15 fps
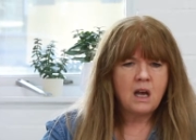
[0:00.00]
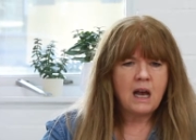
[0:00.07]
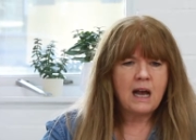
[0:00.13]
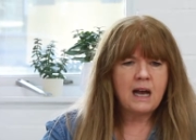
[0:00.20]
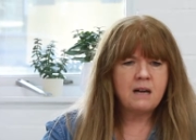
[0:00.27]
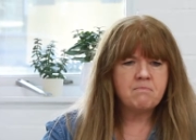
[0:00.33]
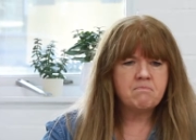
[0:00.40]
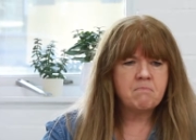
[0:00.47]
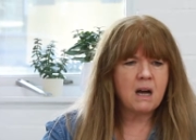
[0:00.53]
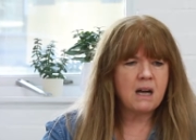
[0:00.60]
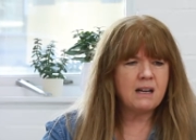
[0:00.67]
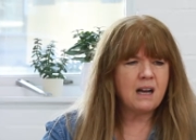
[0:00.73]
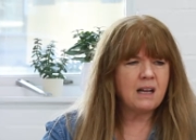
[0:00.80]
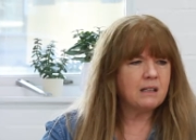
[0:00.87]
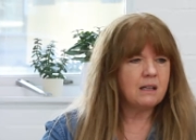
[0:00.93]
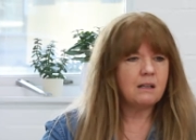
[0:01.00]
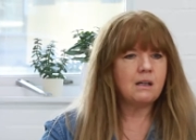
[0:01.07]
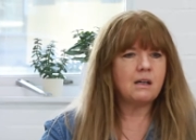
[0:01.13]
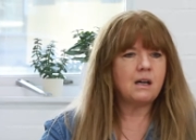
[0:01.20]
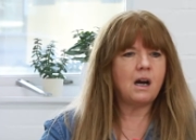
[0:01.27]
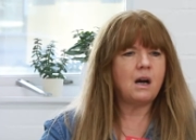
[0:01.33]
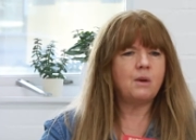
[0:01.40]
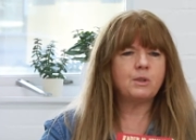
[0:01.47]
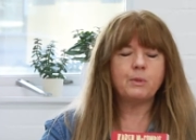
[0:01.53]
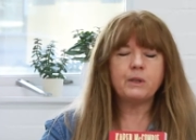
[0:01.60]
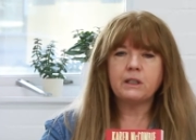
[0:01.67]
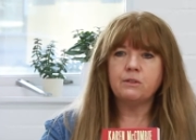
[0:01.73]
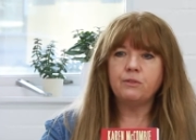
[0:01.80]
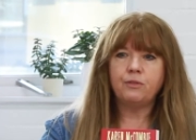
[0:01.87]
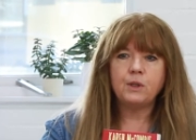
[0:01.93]
And I was a bit
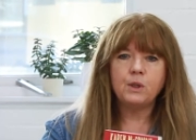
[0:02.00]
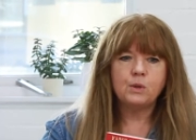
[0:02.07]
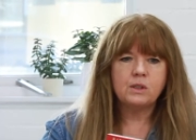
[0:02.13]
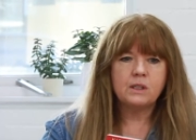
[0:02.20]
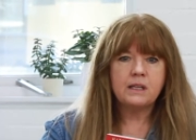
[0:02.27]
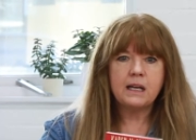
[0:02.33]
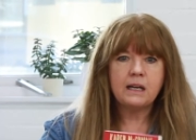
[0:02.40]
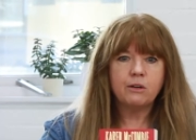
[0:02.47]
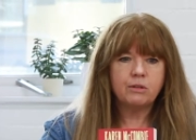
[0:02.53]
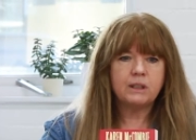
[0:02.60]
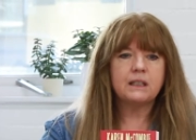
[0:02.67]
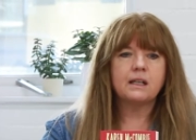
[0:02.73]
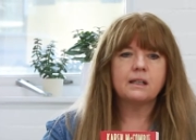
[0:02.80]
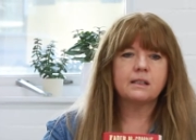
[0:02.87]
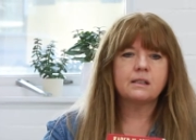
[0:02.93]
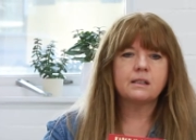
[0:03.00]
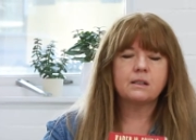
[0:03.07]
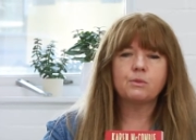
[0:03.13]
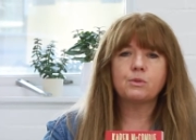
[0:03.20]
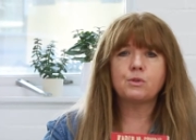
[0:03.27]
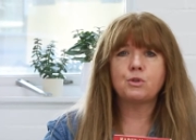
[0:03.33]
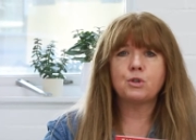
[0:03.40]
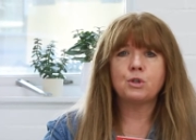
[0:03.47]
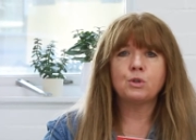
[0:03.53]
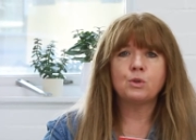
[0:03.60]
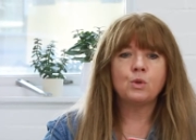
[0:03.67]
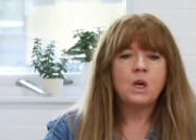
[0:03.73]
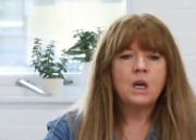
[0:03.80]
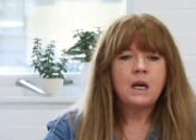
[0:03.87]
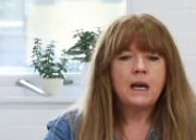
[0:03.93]
confused, and then I realised it was true.
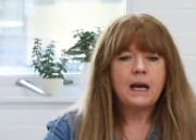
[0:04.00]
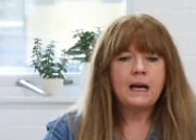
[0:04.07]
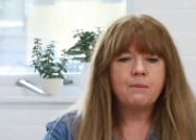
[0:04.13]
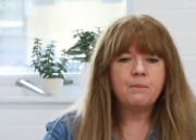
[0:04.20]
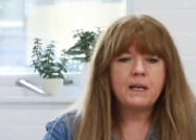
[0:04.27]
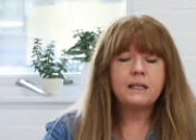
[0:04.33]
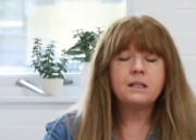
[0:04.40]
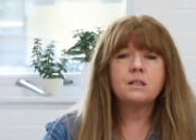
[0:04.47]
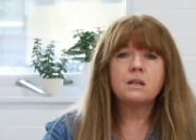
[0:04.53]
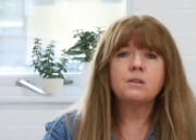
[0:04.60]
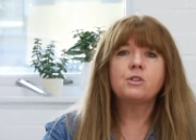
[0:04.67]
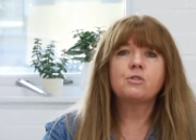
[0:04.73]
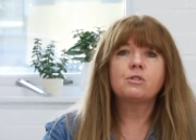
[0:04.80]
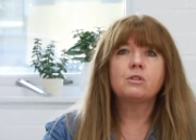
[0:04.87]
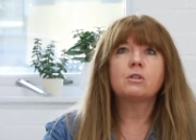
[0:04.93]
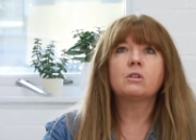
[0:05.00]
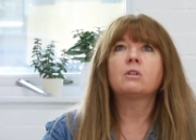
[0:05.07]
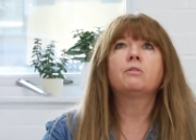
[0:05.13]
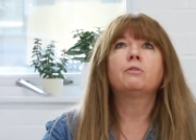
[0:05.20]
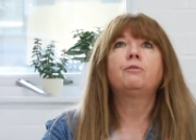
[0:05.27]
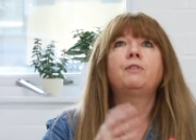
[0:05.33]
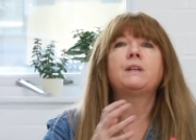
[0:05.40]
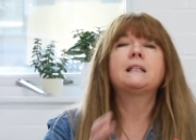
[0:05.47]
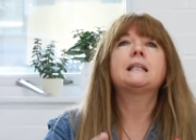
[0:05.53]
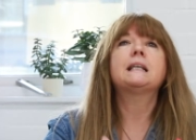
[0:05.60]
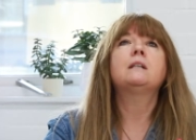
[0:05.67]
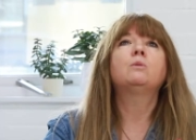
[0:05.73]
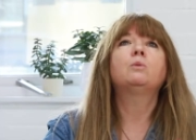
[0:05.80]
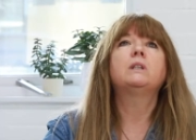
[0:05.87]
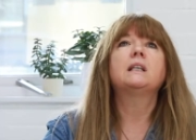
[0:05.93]
It does fit
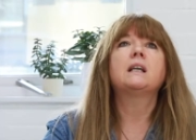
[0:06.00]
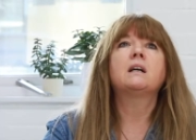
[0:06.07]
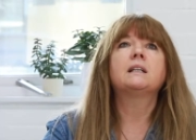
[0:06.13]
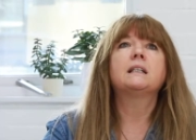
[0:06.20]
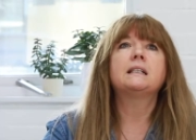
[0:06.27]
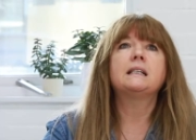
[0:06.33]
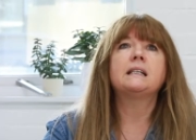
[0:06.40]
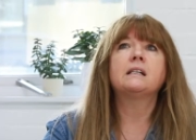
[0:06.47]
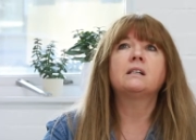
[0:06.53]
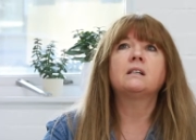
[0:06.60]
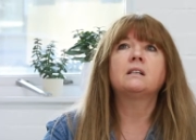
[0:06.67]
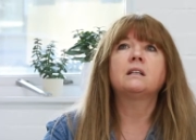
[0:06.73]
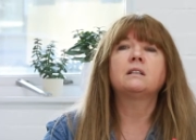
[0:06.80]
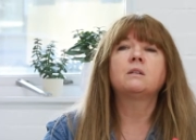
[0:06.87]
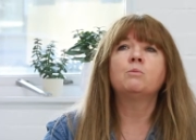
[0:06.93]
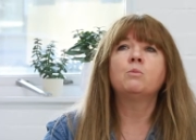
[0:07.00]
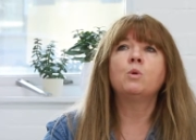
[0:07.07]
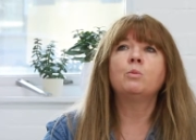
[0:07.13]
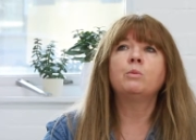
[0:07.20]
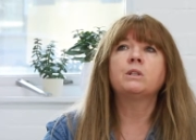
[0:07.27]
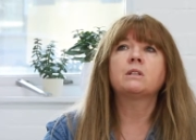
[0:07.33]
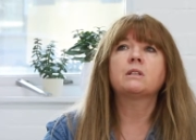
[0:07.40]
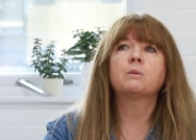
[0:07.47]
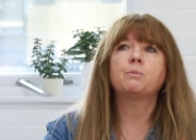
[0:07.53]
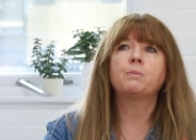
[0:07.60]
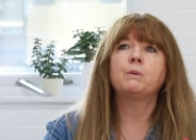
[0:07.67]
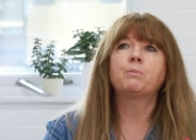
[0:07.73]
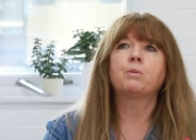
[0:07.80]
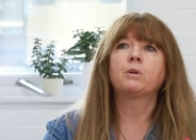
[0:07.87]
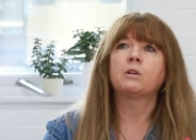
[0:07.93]
in with the idea at the moment that
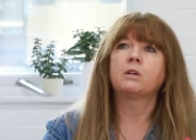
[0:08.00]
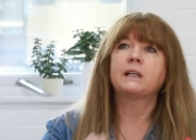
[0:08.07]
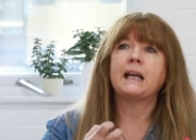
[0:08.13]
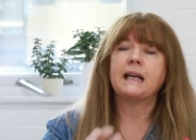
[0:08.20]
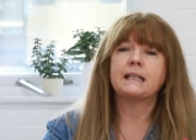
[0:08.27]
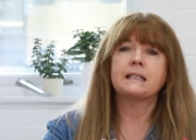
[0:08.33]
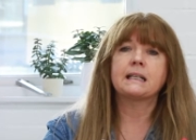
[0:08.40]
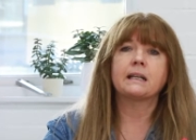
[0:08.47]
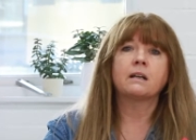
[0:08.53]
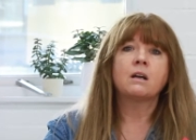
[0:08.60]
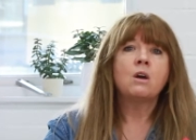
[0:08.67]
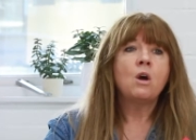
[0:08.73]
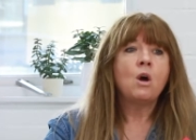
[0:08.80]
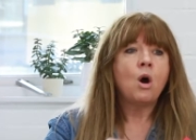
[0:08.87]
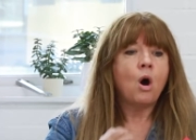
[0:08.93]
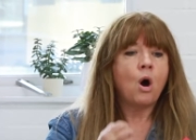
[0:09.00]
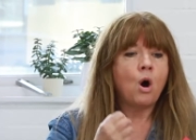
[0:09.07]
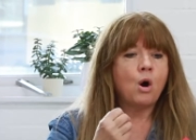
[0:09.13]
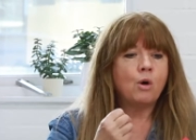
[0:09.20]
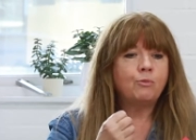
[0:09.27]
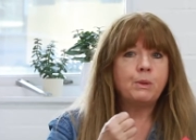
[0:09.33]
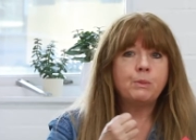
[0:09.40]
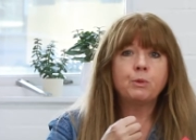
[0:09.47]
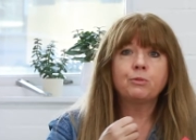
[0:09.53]
people are getting of people